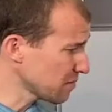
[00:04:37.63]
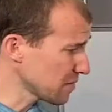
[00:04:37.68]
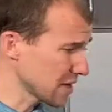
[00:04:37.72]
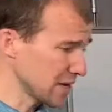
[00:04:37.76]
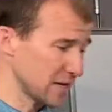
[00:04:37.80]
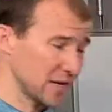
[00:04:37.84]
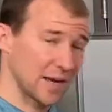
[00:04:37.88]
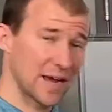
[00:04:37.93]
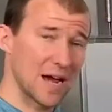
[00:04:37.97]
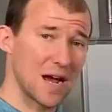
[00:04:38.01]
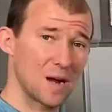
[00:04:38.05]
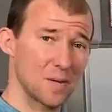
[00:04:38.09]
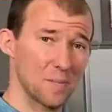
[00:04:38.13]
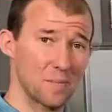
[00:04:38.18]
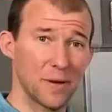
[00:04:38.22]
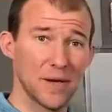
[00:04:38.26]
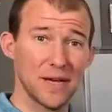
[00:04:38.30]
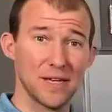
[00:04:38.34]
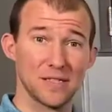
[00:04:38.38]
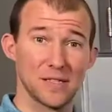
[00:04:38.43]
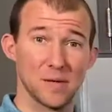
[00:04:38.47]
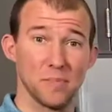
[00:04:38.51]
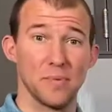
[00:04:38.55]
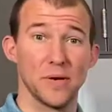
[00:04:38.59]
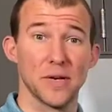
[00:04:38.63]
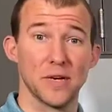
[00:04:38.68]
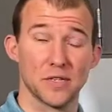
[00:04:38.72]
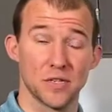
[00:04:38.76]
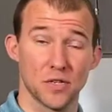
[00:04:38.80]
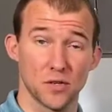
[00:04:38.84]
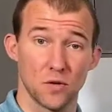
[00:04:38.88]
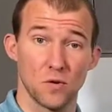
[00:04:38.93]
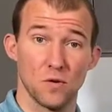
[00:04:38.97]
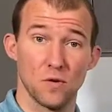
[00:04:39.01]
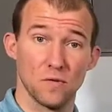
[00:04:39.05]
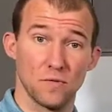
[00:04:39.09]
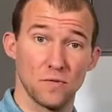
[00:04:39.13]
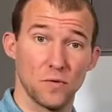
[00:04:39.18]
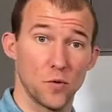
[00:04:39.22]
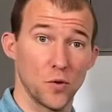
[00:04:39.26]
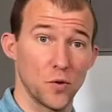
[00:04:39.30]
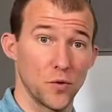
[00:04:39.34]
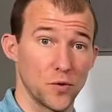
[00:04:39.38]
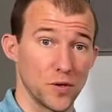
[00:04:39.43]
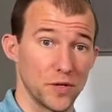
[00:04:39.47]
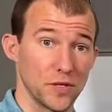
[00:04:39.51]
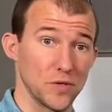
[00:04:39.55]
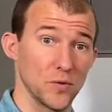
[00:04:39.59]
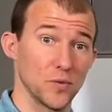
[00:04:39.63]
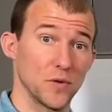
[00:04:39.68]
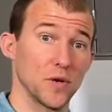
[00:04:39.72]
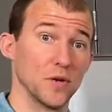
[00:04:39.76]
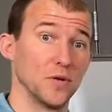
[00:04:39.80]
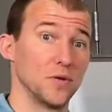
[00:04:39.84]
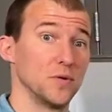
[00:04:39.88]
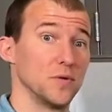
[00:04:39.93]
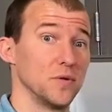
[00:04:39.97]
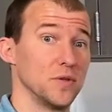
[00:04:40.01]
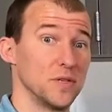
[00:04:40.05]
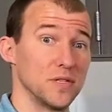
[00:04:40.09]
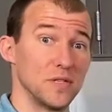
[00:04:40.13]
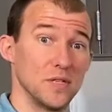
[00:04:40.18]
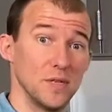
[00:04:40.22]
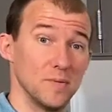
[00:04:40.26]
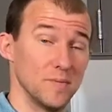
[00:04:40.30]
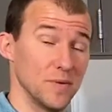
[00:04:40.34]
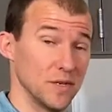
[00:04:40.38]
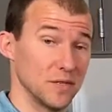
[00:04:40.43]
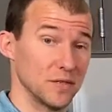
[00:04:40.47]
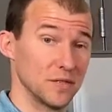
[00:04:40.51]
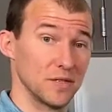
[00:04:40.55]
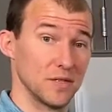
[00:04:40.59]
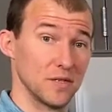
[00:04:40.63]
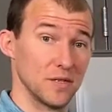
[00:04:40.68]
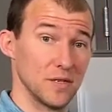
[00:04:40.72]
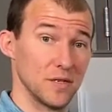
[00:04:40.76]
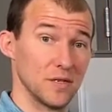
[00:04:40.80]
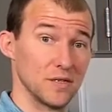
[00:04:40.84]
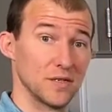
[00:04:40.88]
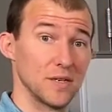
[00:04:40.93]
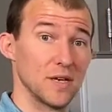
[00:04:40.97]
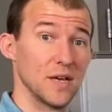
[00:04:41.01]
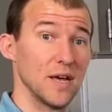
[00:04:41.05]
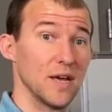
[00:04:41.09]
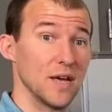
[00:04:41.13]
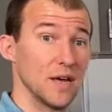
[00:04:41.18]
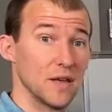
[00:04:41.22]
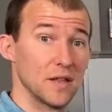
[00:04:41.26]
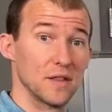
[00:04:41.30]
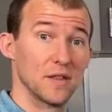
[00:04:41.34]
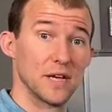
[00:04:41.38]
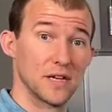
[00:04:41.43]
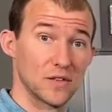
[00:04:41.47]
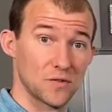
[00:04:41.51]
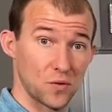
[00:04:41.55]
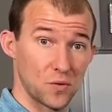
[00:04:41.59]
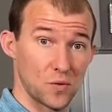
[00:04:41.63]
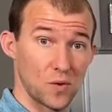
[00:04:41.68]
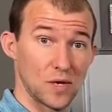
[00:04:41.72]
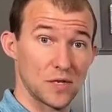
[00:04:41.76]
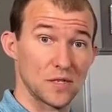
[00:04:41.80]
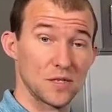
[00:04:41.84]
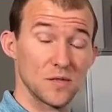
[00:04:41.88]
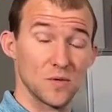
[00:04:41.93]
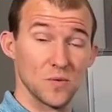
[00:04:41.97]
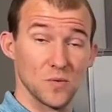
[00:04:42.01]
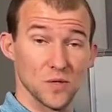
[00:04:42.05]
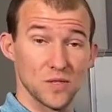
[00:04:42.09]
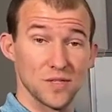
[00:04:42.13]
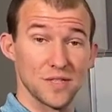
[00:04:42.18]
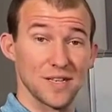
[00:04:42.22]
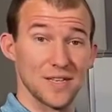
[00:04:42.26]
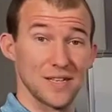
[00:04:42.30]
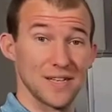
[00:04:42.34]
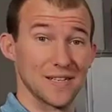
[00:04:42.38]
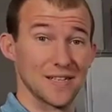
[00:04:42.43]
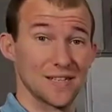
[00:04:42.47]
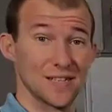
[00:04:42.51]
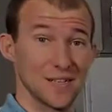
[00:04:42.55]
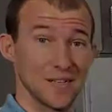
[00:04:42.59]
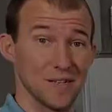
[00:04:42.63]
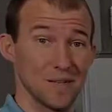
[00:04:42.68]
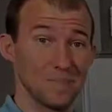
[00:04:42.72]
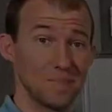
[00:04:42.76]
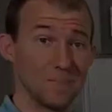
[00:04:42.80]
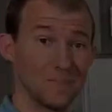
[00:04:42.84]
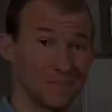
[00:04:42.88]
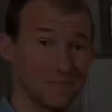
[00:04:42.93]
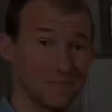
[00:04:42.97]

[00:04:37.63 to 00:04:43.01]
and kind of paints a picture going forward as we go through this email series. Thanks for watching, and we'll see you next time.